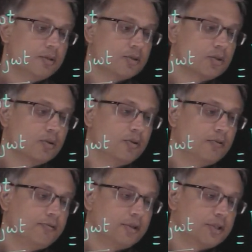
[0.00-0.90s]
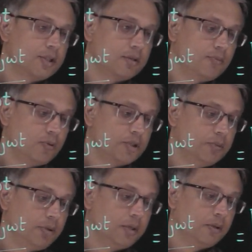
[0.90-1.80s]
So the first term, we were
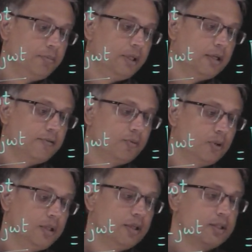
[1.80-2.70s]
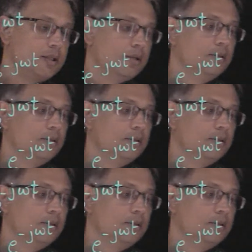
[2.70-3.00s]
simply going to be left with this,